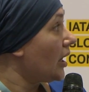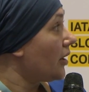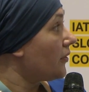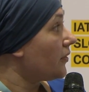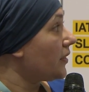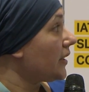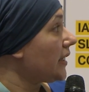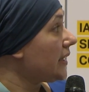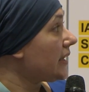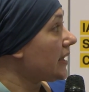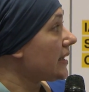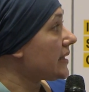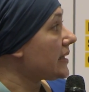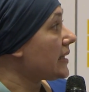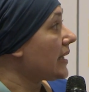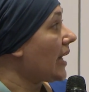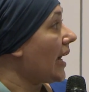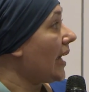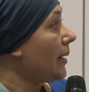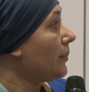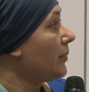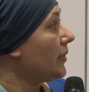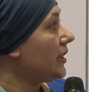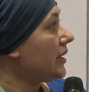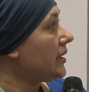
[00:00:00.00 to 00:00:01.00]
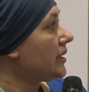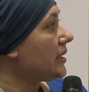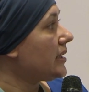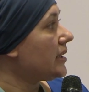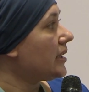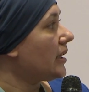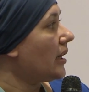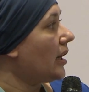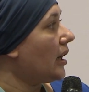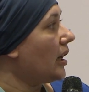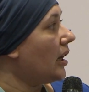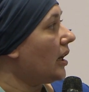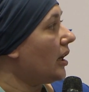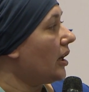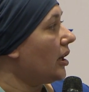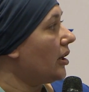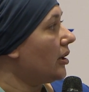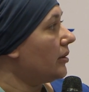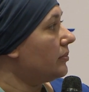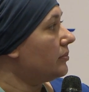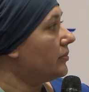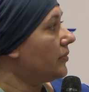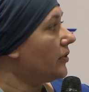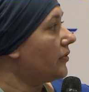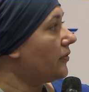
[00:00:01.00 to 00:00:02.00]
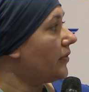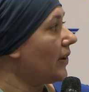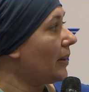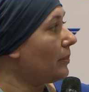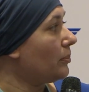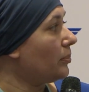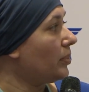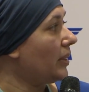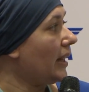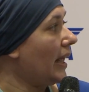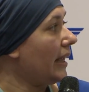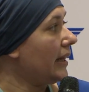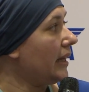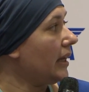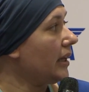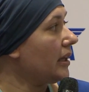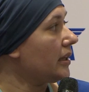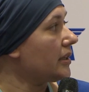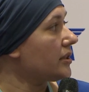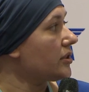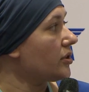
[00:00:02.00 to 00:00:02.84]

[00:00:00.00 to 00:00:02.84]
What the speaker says: Fleet assignment, FEM planning,